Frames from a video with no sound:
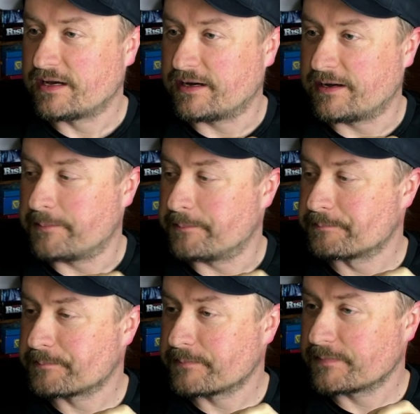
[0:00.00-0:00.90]

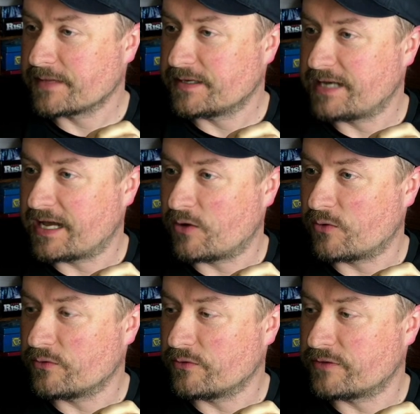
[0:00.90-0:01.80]

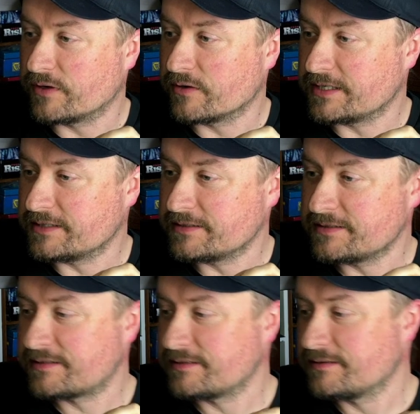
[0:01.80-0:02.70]
Now, there
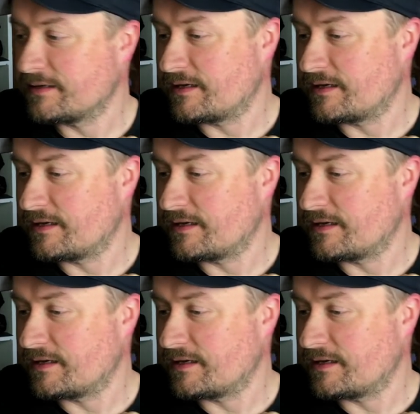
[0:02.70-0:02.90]
is...